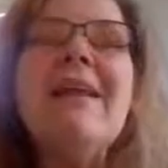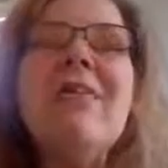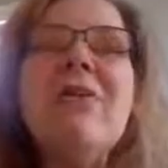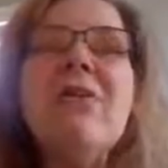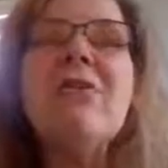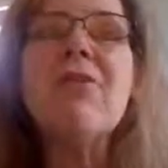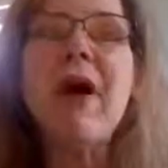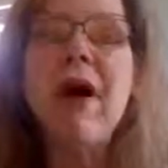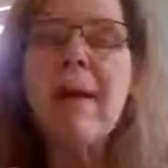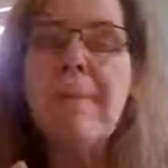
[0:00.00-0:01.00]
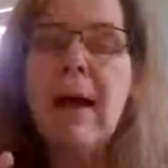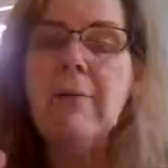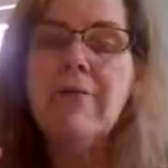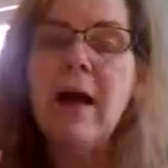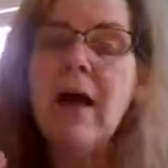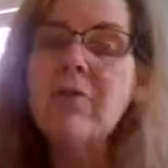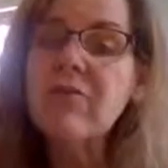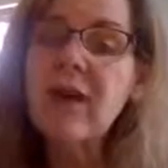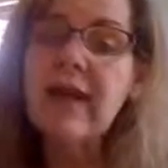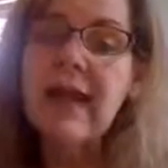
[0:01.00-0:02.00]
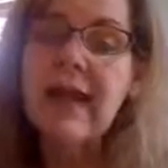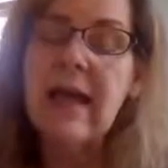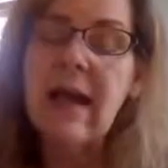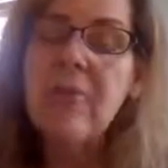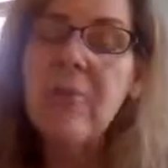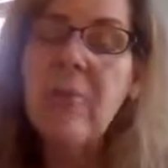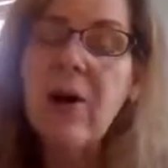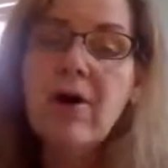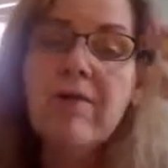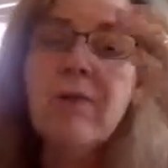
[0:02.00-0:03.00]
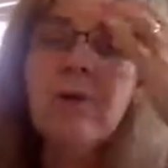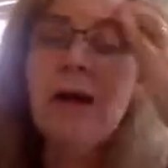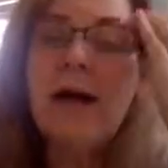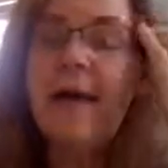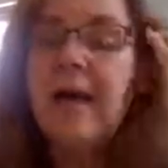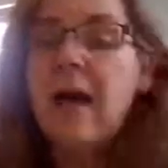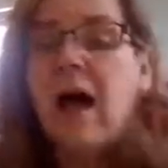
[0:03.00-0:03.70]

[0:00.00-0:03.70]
if there's a toxin on any other part of the body,